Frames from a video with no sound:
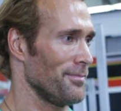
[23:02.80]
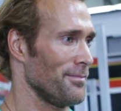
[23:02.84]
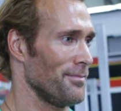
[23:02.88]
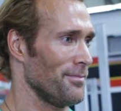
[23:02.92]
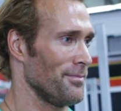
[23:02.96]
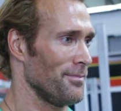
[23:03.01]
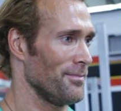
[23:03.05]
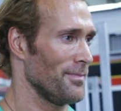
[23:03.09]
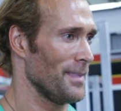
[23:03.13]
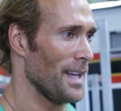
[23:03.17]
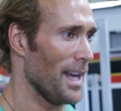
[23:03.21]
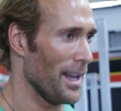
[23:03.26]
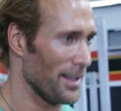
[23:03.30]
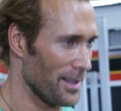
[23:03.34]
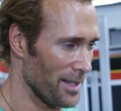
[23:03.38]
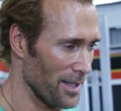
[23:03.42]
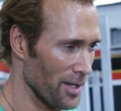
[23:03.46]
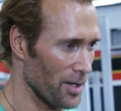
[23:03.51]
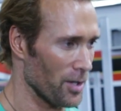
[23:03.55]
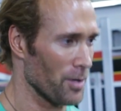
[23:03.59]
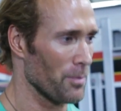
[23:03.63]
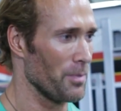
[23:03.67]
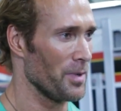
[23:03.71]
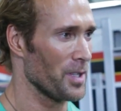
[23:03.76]
All right. I
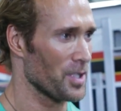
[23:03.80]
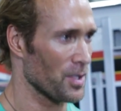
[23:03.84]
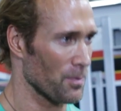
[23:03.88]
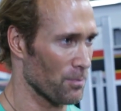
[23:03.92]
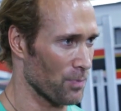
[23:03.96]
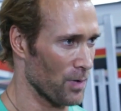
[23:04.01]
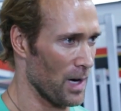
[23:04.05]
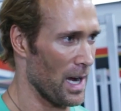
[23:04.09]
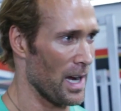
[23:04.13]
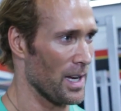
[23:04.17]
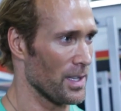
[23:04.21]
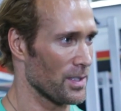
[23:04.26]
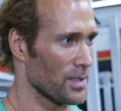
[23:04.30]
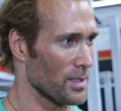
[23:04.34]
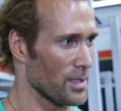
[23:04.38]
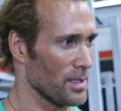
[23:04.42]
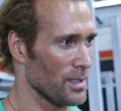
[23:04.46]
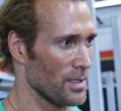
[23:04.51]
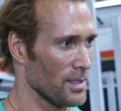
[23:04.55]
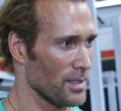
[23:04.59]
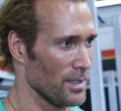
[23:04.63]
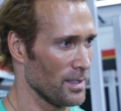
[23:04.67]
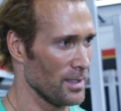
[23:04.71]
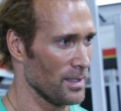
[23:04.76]
think you're going to be surprised.
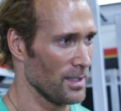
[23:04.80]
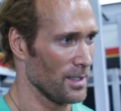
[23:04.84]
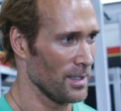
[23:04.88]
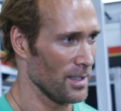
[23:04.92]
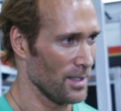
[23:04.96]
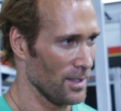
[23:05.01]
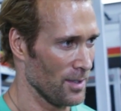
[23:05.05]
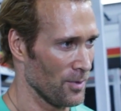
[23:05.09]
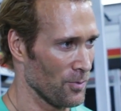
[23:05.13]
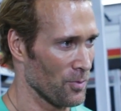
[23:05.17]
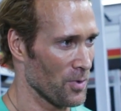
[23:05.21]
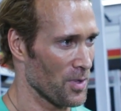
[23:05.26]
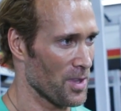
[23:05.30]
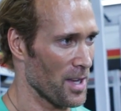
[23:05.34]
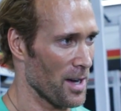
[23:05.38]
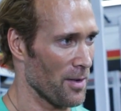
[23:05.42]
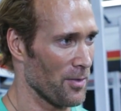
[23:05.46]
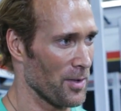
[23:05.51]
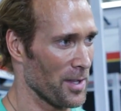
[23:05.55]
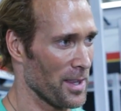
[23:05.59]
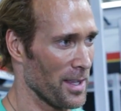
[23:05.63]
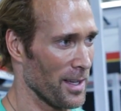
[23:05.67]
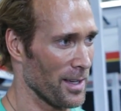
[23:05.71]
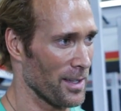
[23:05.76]
Some more weight,
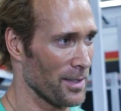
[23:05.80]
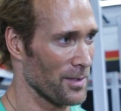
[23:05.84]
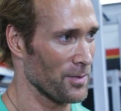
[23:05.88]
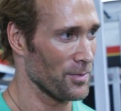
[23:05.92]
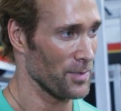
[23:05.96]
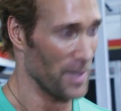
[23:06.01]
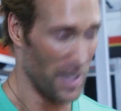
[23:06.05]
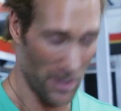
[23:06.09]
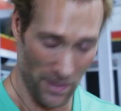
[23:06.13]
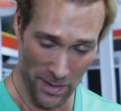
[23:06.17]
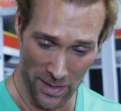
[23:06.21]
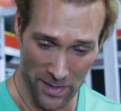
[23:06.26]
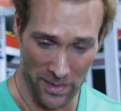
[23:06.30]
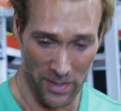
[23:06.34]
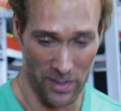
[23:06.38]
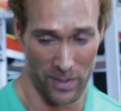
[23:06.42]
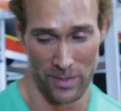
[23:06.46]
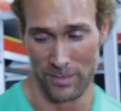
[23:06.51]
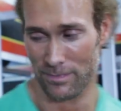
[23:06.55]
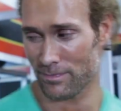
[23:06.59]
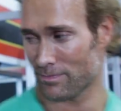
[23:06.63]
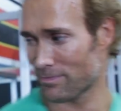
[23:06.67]
we'll find out. Yeah, let's see it.